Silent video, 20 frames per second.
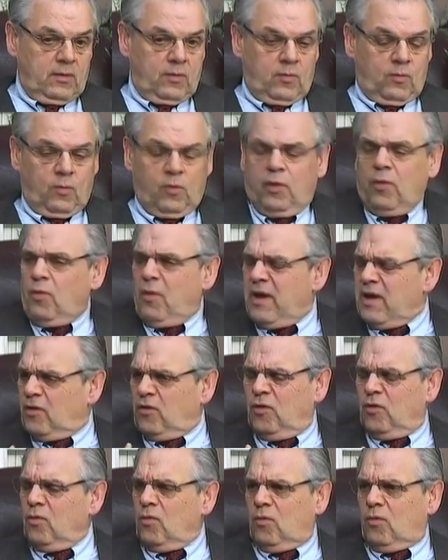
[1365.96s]
What do I
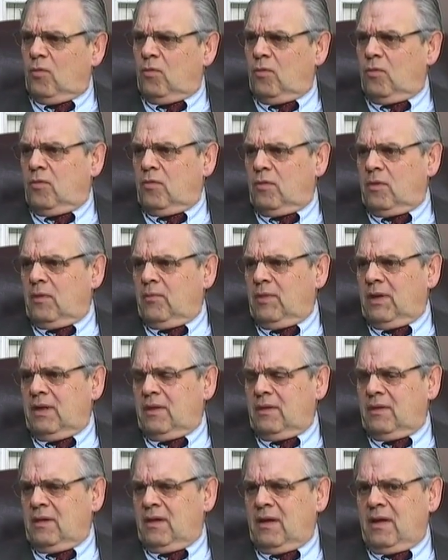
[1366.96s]
do? I
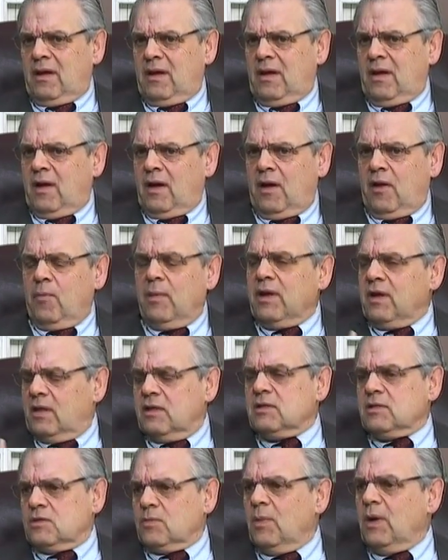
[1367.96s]
mean, how am I going
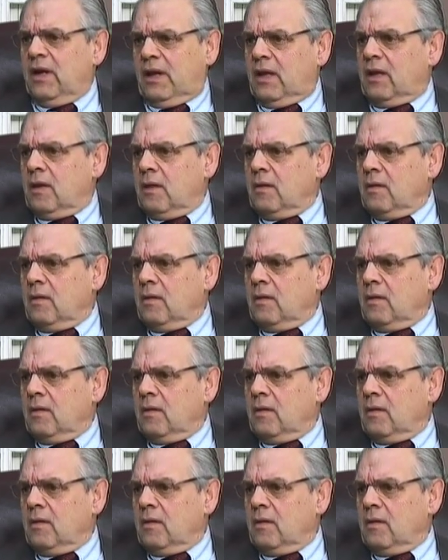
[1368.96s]
to get this money?